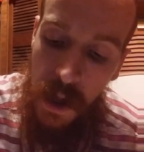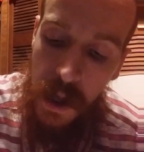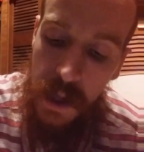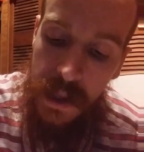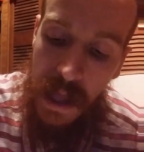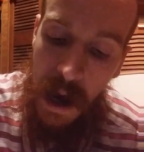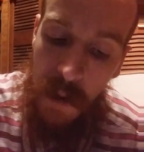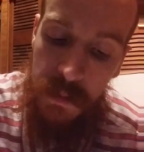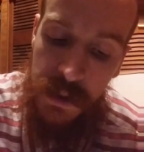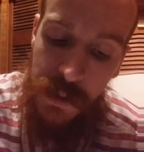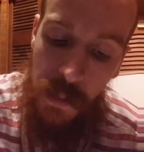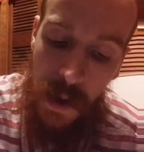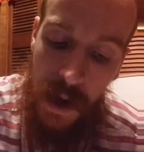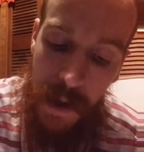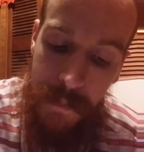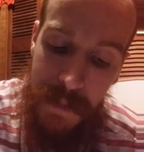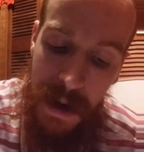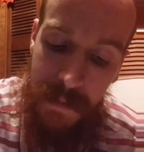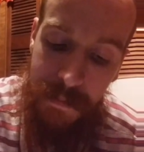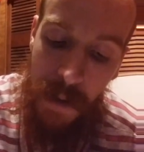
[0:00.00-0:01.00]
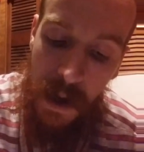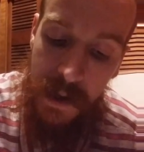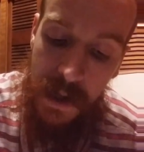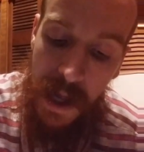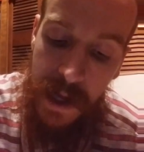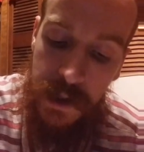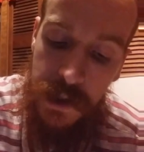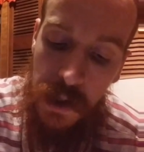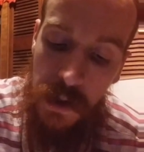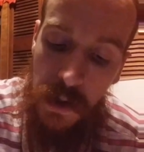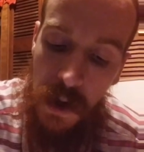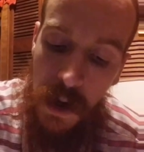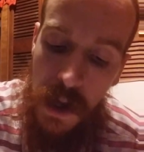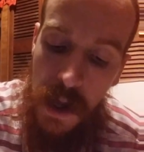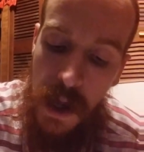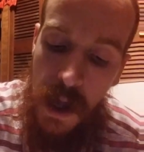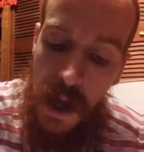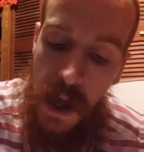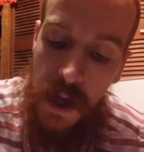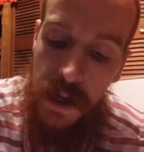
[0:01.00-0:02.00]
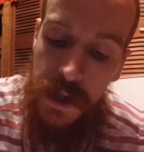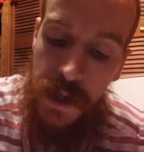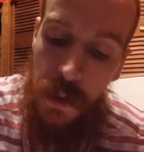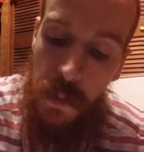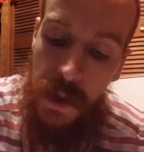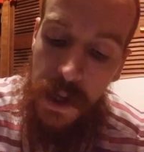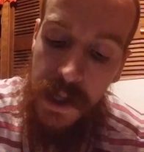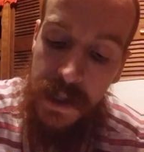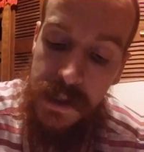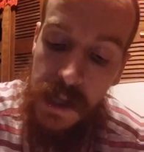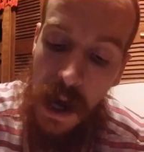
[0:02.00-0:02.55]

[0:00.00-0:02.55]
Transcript: That was what I meant by nature, and doing as